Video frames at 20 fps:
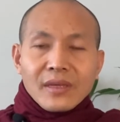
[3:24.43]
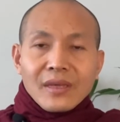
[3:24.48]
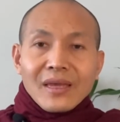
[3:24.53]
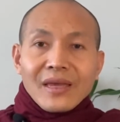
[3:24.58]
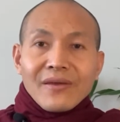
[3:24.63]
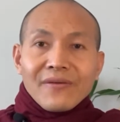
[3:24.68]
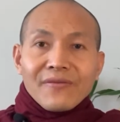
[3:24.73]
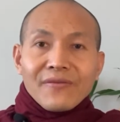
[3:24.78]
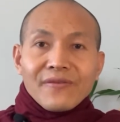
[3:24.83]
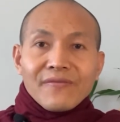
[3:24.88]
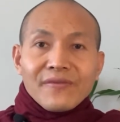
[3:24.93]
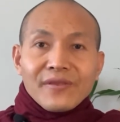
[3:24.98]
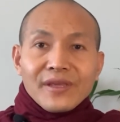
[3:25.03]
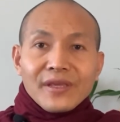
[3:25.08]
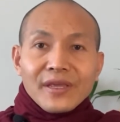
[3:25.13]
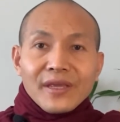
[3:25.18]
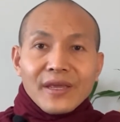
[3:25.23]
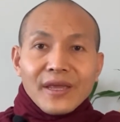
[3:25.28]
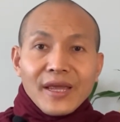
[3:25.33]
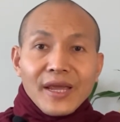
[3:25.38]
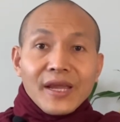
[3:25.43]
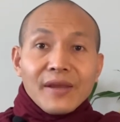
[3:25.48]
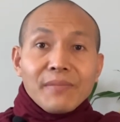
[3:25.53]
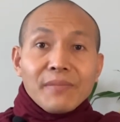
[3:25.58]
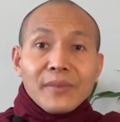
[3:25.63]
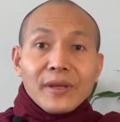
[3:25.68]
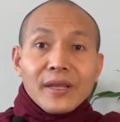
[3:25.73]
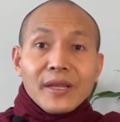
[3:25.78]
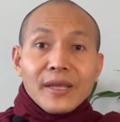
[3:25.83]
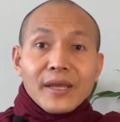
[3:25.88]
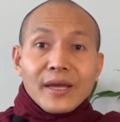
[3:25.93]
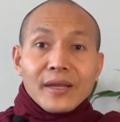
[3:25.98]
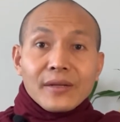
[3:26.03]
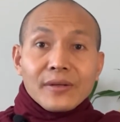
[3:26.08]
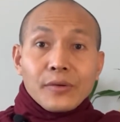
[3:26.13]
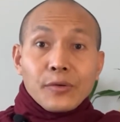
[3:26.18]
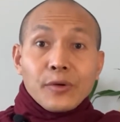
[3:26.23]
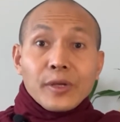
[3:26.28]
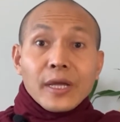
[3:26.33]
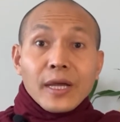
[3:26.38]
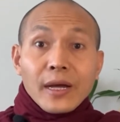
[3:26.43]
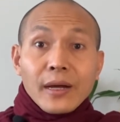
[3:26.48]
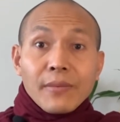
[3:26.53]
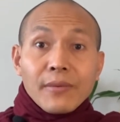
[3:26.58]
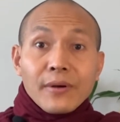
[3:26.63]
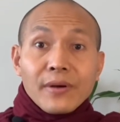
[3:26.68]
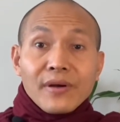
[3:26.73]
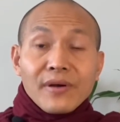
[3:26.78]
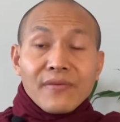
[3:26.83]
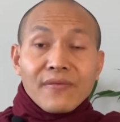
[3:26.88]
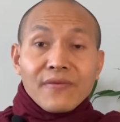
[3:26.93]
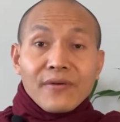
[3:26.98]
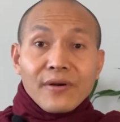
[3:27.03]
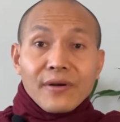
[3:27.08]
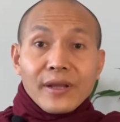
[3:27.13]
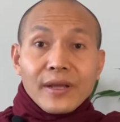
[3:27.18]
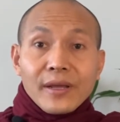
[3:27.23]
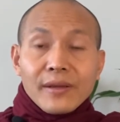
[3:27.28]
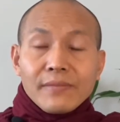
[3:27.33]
58 million recover from the